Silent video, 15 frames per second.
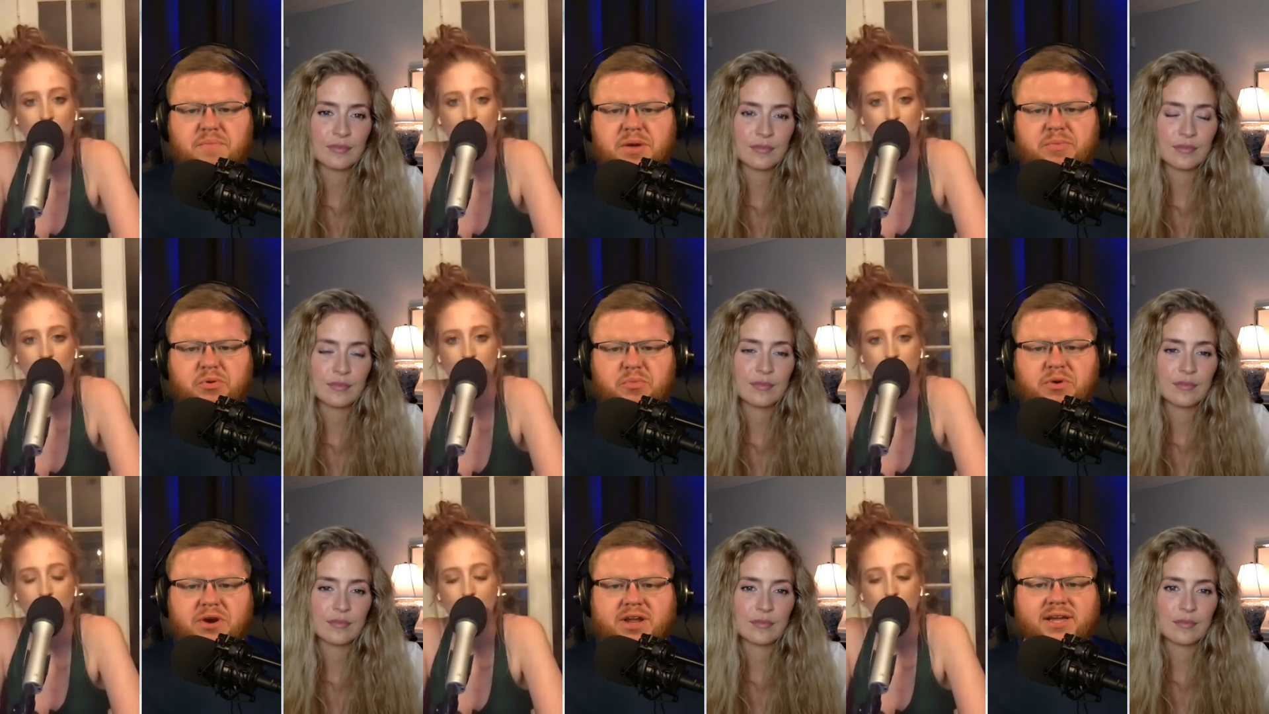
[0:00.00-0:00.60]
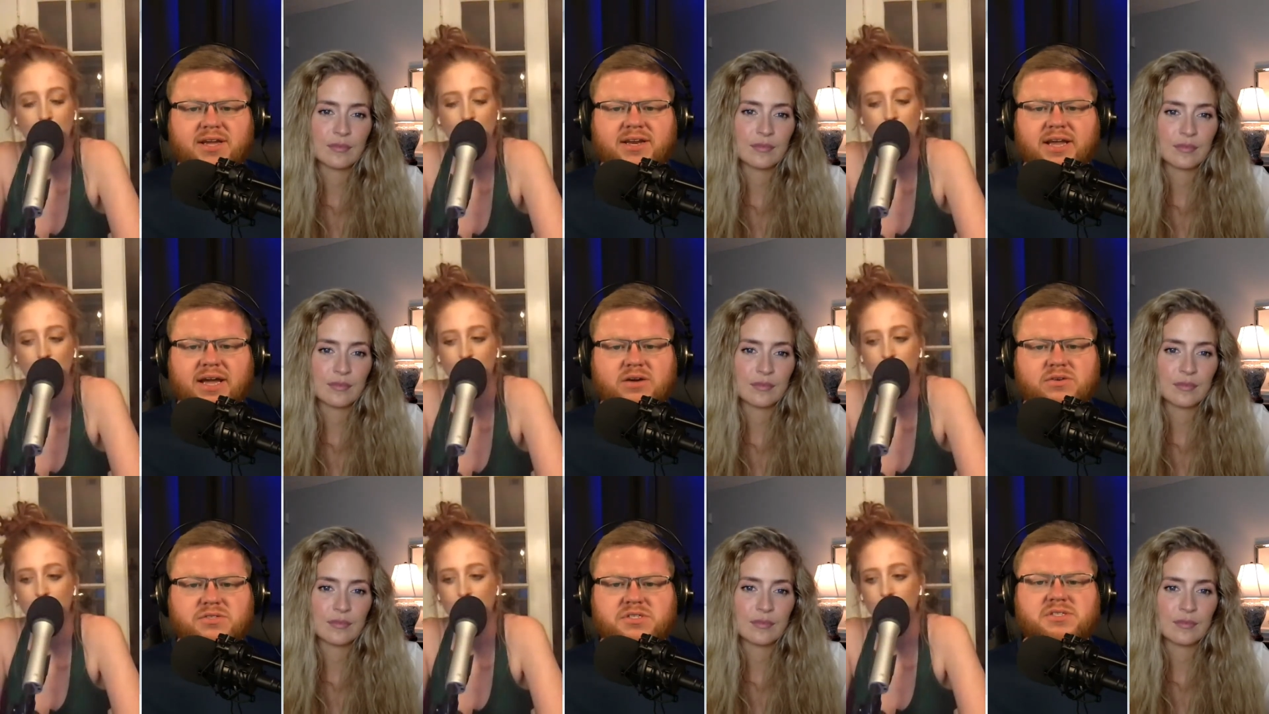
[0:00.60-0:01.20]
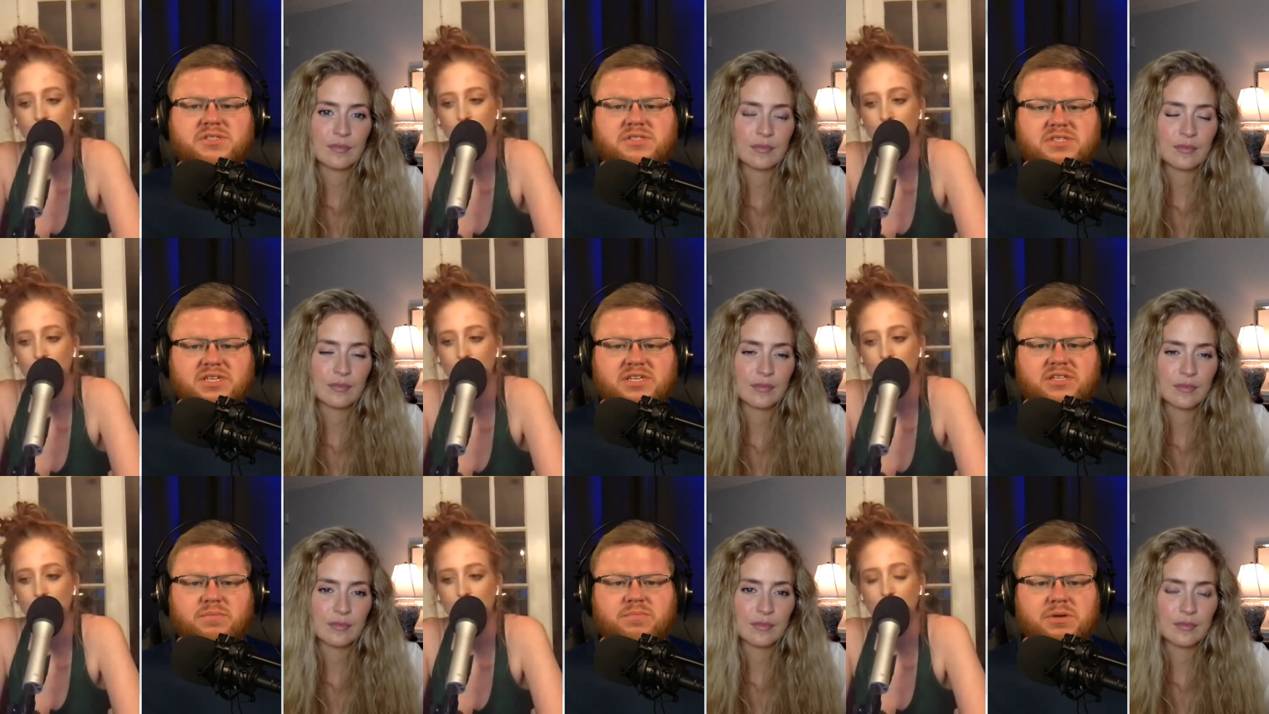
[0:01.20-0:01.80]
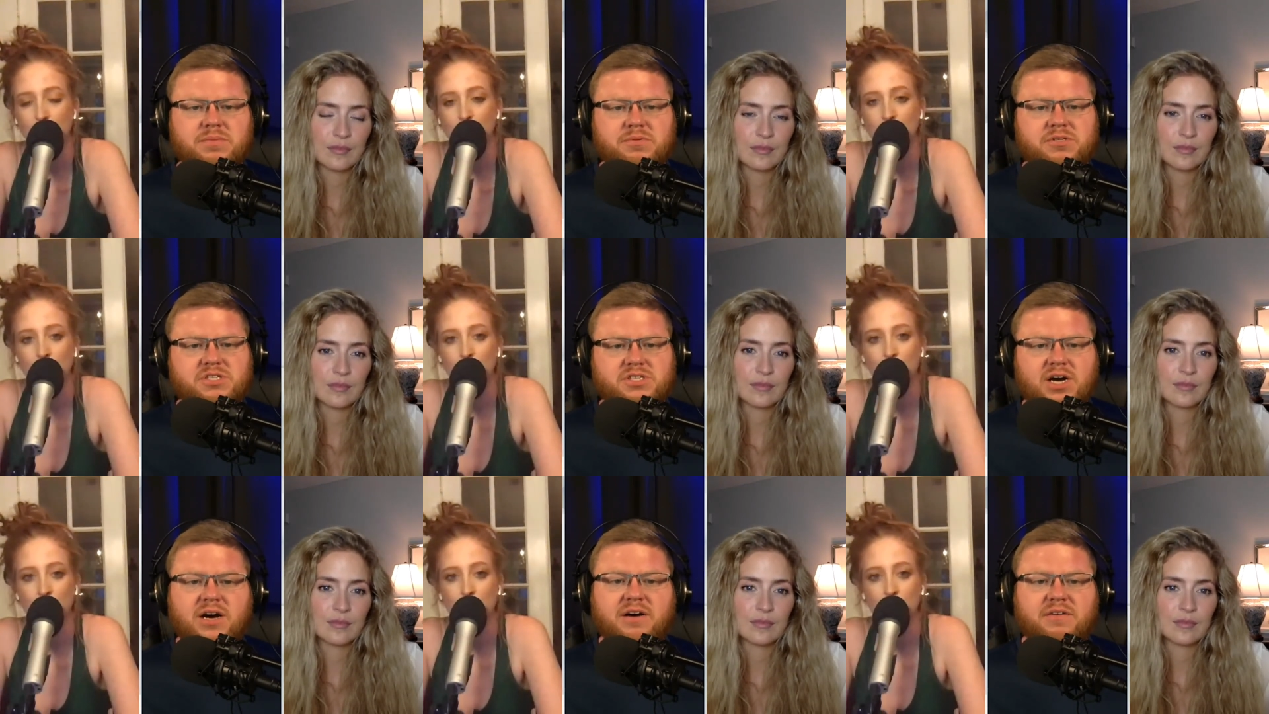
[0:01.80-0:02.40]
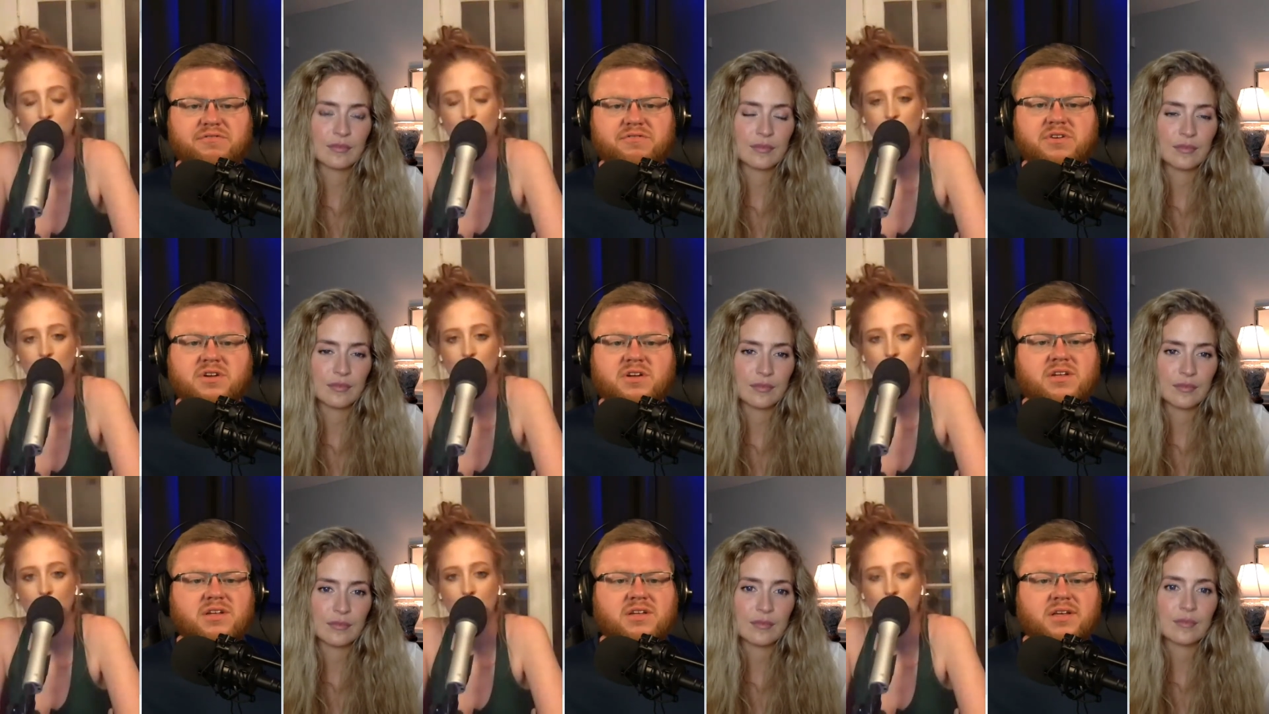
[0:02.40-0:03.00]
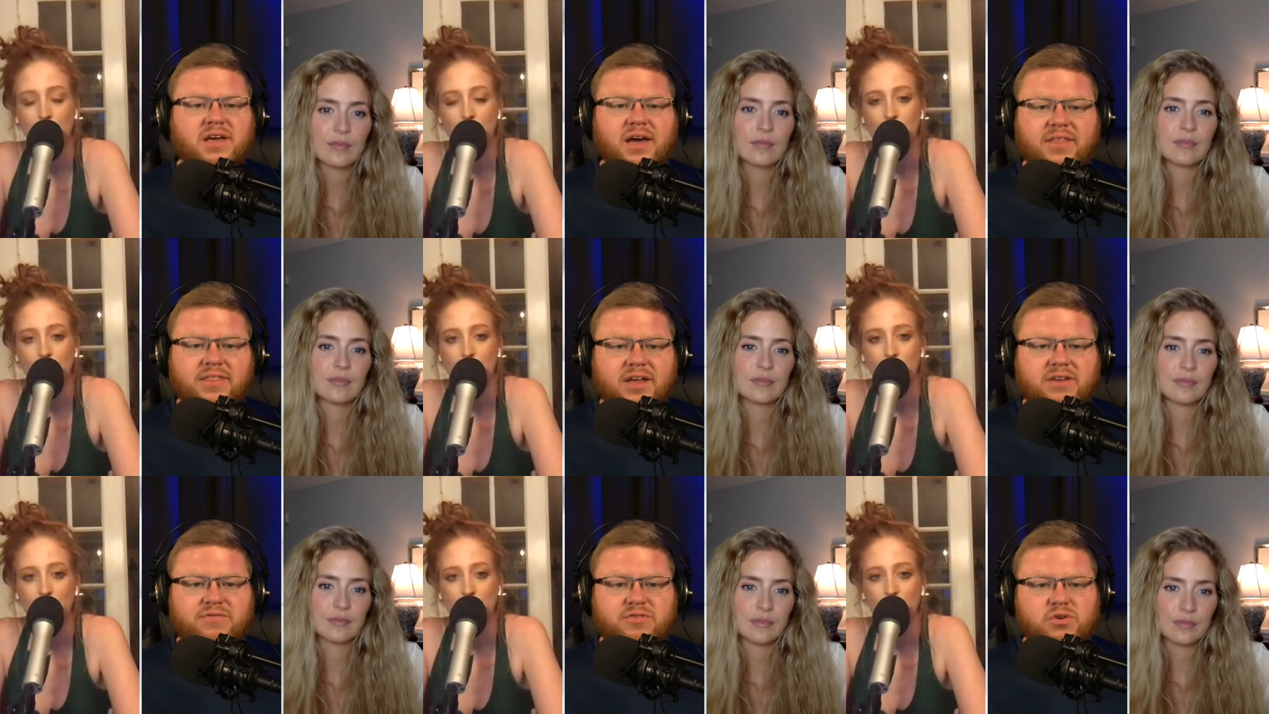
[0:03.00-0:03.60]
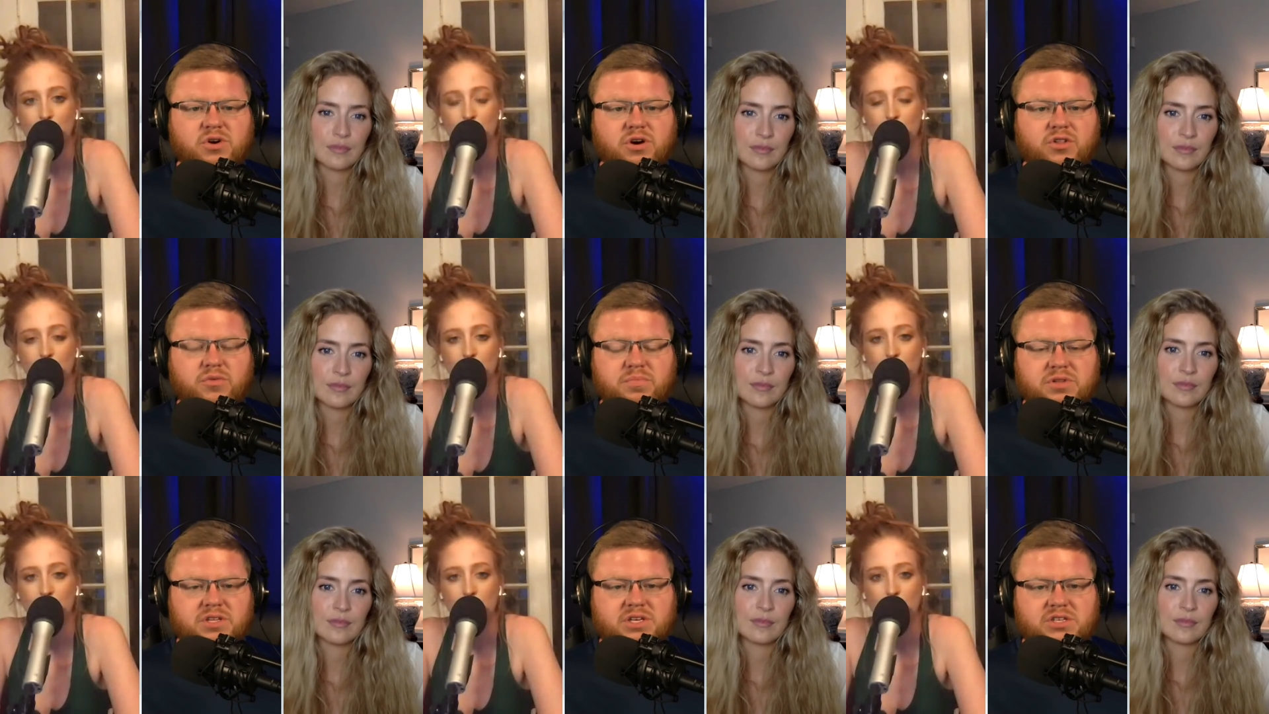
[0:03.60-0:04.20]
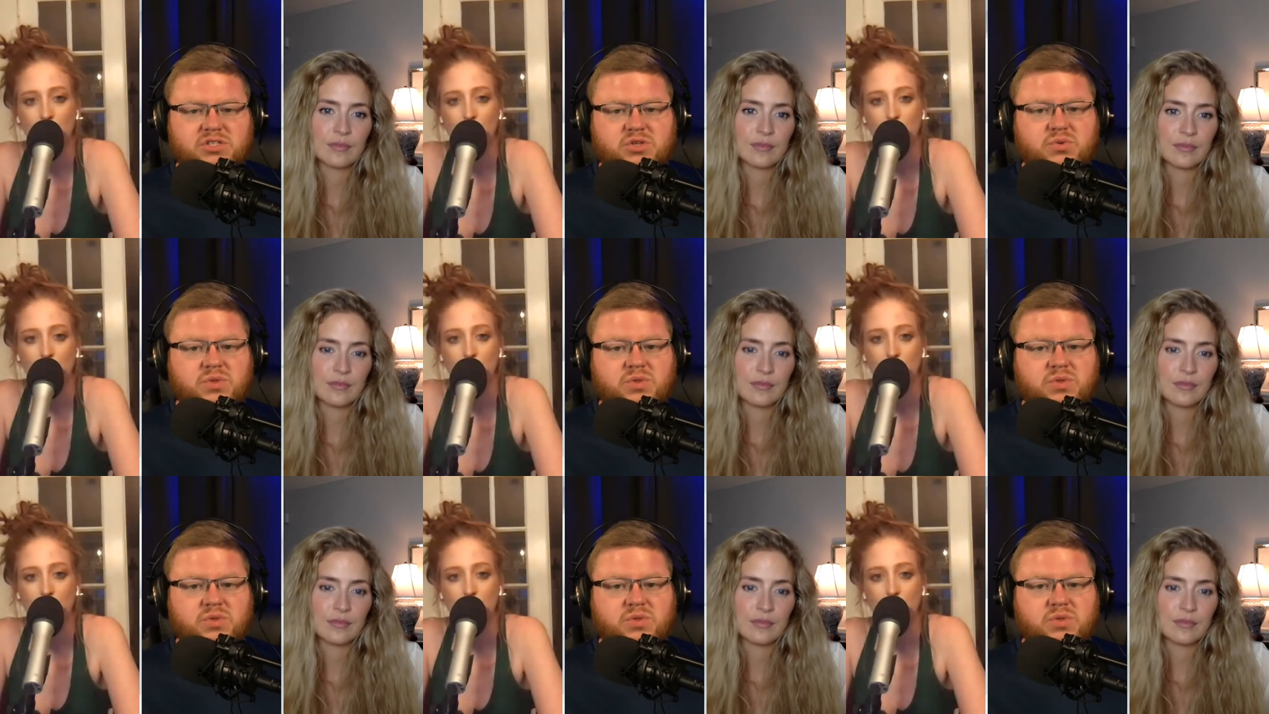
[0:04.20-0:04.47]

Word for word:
Speaker 1: people breaking into houses and stealing people's stuff. And then if you call the police, do